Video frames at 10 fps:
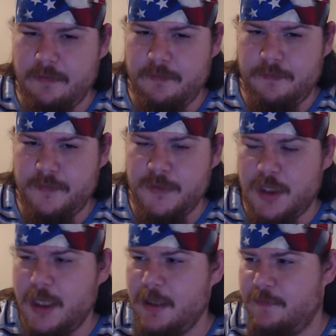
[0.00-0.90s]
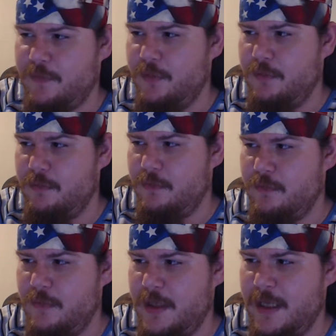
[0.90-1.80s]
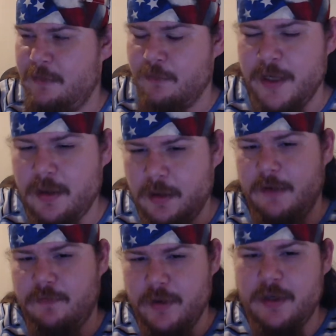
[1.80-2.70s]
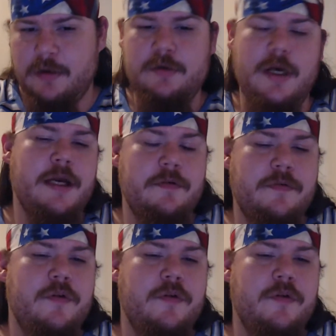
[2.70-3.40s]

Dragon fruit in real life, real dragon fruit,